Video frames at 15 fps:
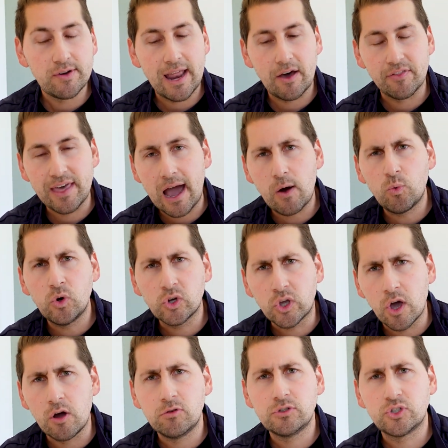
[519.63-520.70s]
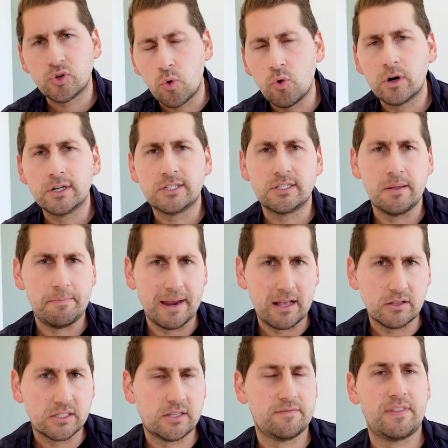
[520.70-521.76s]
Now that will go towards the
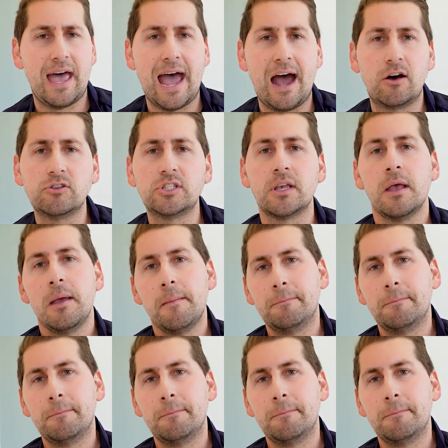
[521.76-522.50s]
balance of the house,